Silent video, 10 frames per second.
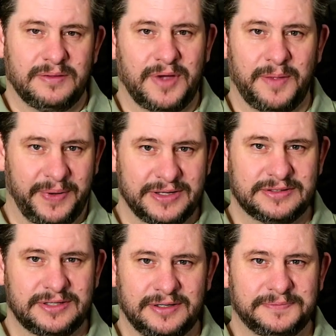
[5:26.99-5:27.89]
my
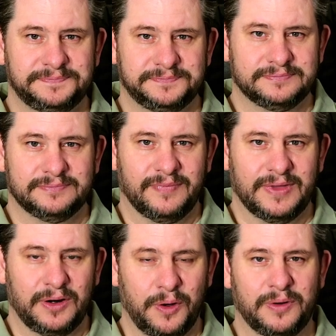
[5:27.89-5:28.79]
best
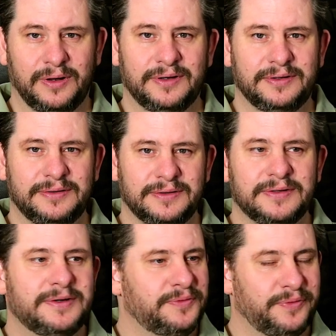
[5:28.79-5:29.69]
local
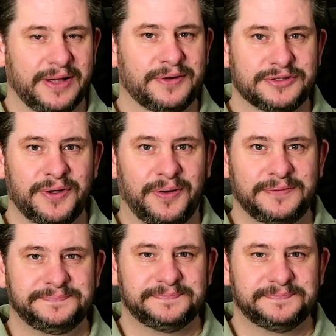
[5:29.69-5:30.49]
record store.